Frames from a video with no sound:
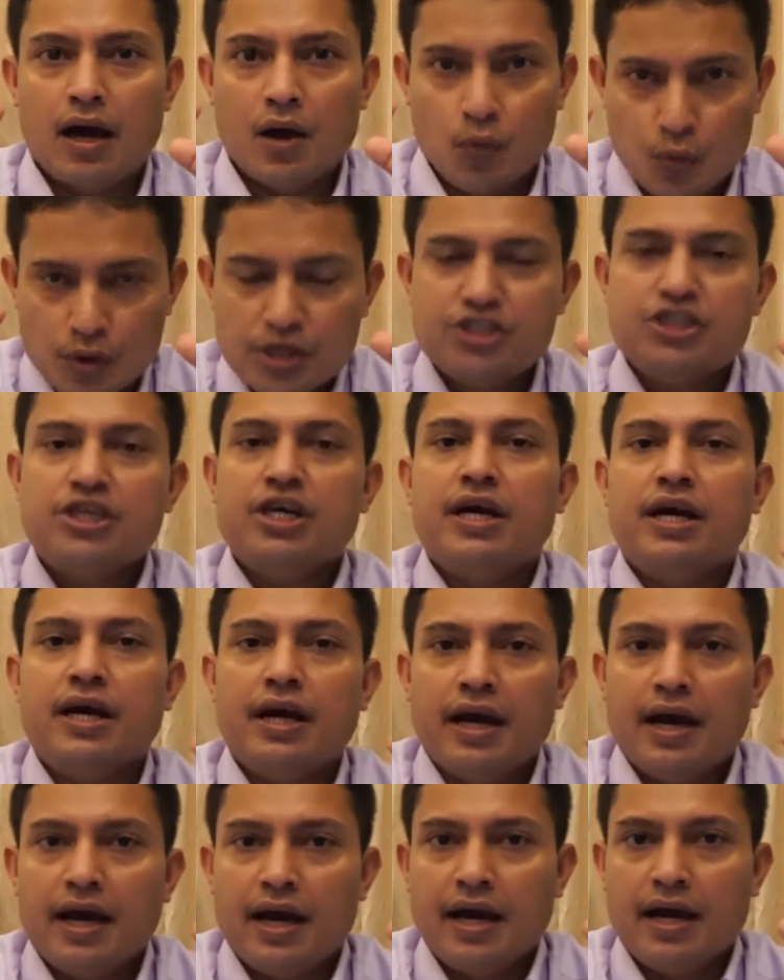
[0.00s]
which
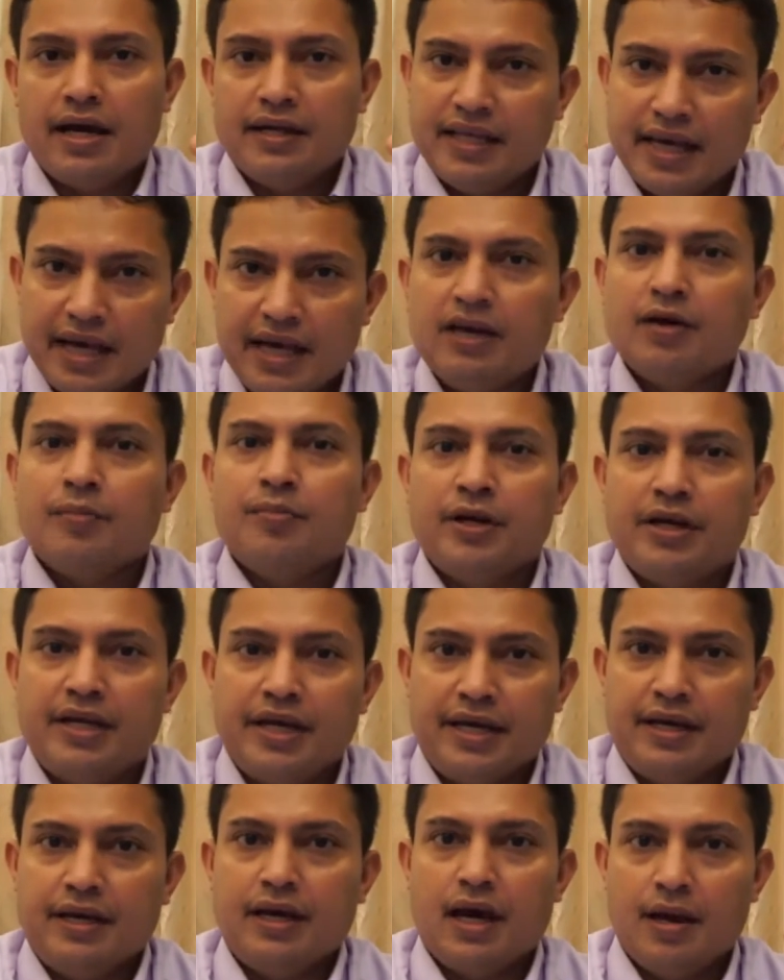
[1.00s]
at the end of the
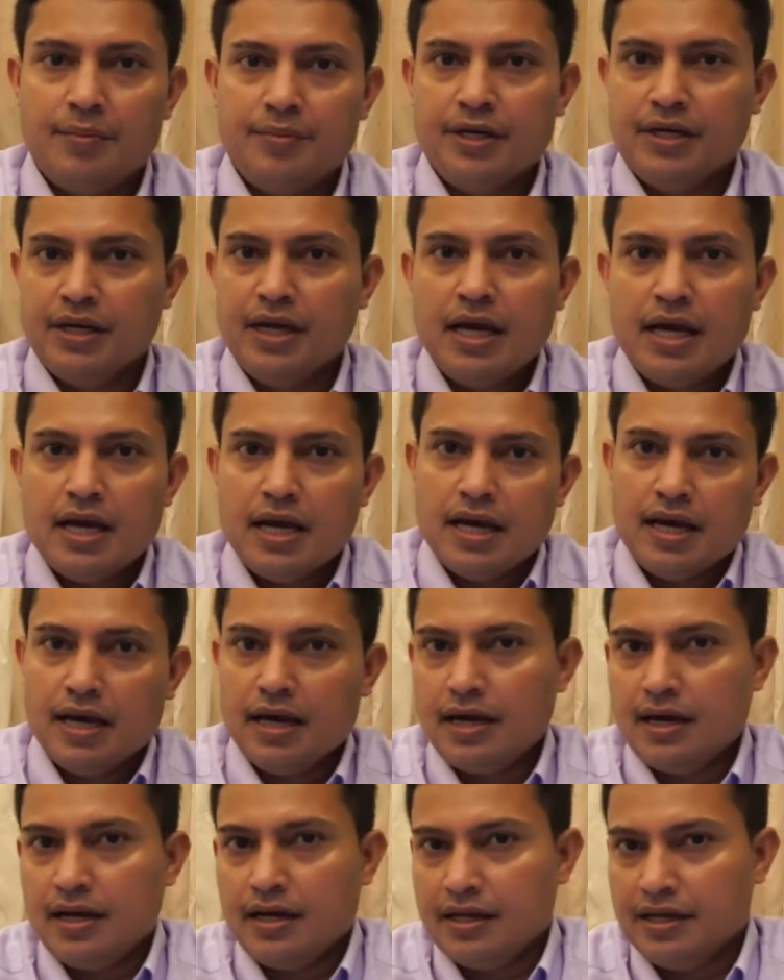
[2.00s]
day, I mean
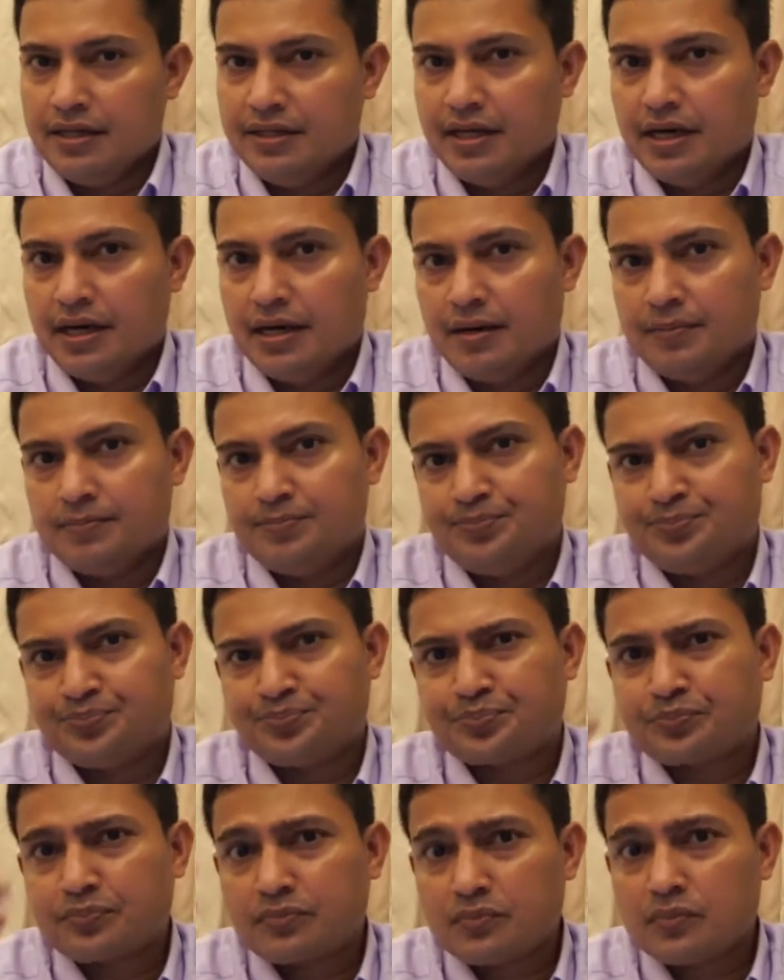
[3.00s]
in the
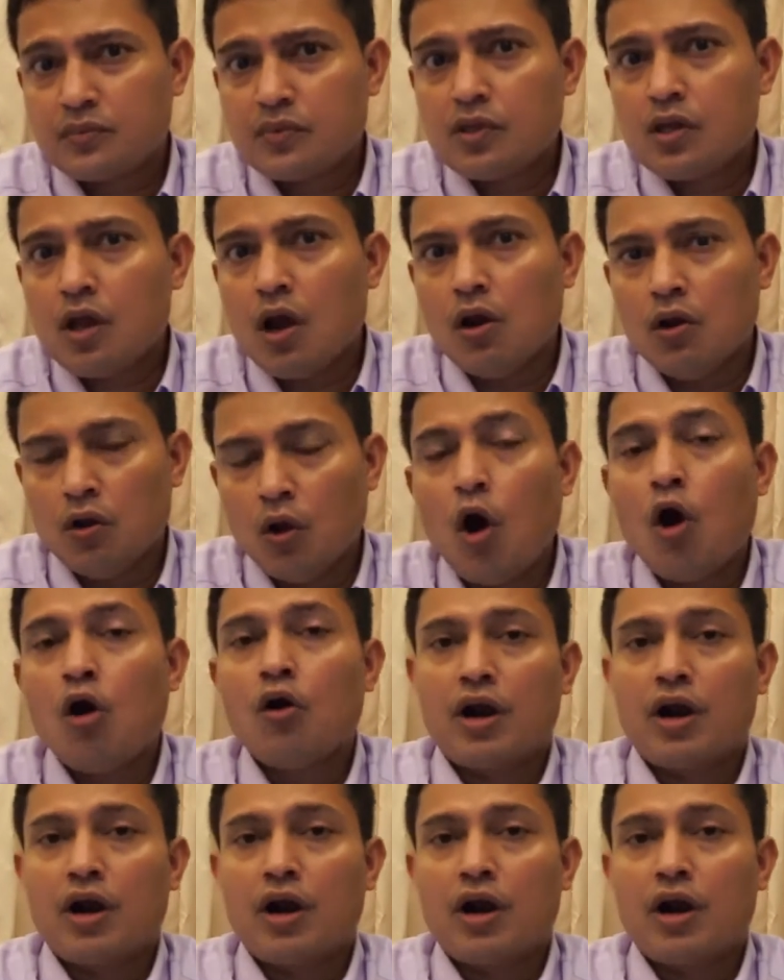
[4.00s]
long